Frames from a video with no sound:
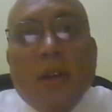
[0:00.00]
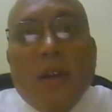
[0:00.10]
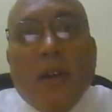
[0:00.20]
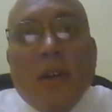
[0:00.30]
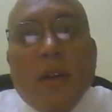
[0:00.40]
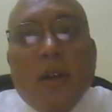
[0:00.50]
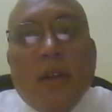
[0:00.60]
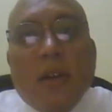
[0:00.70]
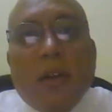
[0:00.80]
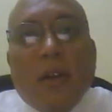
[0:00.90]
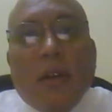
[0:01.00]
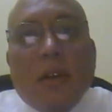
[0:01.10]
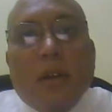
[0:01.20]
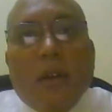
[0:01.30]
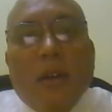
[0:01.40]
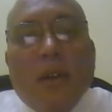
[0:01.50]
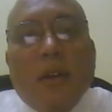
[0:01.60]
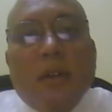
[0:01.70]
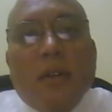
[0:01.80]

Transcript: No one is speaking in this clip.